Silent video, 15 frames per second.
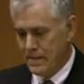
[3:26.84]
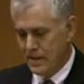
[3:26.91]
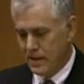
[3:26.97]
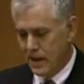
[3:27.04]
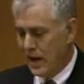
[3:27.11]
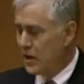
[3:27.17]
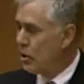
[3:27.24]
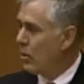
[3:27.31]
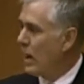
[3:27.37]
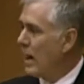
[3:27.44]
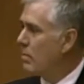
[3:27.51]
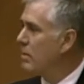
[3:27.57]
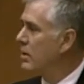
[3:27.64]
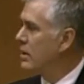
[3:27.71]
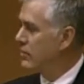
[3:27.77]
I know I
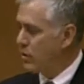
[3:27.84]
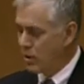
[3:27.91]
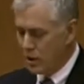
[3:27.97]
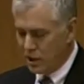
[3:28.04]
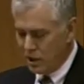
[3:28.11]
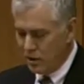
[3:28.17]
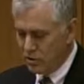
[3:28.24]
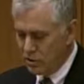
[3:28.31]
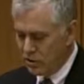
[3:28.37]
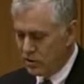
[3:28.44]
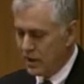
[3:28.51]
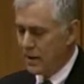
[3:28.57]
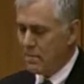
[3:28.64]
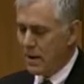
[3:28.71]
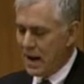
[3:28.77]
believe Oregonians,
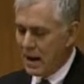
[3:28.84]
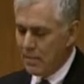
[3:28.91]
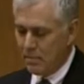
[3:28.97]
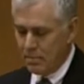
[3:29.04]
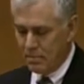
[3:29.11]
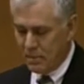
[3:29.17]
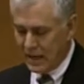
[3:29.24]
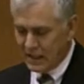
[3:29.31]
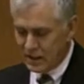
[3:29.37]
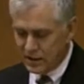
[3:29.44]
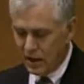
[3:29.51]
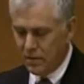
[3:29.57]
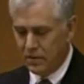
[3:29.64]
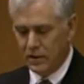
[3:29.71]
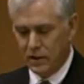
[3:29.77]
and
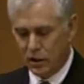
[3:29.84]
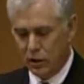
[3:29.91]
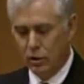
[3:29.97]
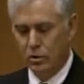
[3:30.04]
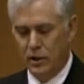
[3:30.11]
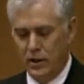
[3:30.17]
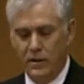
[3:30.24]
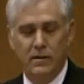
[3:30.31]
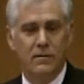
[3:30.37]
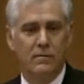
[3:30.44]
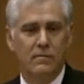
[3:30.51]
myself included,